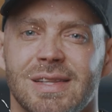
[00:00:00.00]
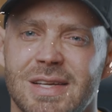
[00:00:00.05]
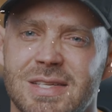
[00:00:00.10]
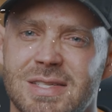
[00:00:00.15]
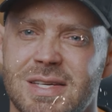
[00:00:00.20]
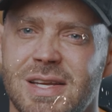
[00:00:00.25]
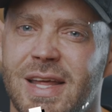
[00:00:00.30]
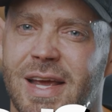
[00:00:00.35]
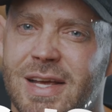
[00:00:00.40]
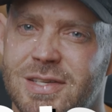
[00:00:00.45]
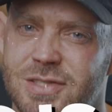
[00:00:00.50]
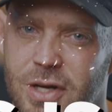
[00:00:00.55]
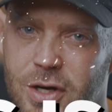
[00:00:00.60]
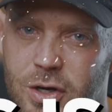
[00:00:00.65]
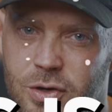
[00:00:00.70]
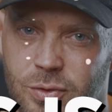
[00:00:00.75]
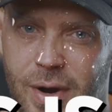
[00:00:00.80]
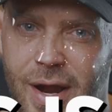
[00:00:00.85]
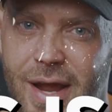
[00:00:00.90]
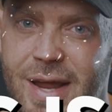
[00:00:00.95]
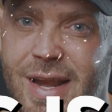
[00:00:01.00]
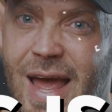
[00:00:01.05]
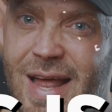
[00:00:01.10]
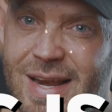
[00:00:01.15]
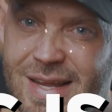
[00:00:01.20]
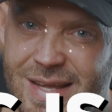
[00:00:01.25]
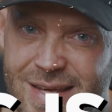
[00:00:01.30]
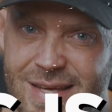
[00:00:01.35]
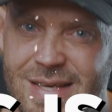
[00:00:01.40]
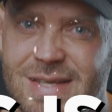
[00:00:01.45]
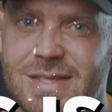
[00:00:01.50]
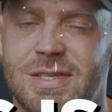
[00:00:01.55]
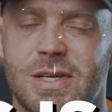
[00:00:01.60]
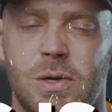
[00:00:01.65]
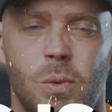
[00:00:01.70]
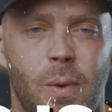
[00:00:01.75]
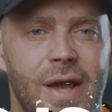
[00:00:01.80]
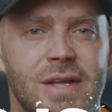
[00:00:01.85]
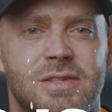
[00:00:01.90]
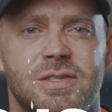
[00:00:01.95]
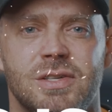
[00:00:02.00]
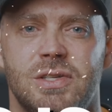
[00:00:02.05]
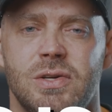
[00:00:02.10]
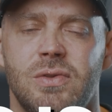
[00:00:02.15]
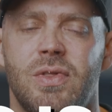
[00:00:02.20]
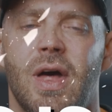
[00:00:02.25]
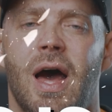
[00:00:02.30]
Listening is a great and easy way to do